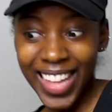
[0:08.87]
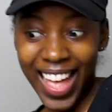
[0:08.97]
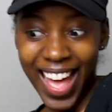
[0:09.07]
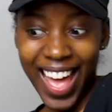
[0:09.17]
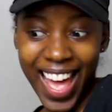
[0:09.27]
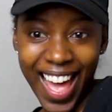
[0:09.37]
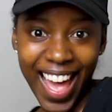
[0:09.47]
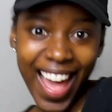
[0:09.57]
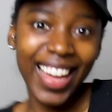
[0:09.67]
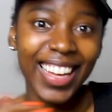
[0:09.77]
my
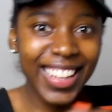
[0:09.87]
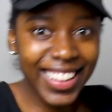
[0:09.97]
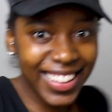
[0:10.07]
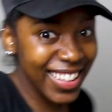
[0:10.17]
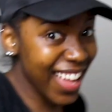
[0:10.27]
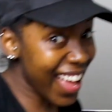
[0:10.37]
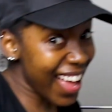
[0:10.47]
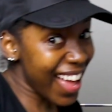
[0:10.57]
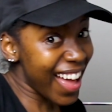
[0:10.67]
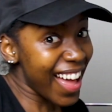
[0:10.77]

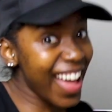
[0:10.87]
voiceover.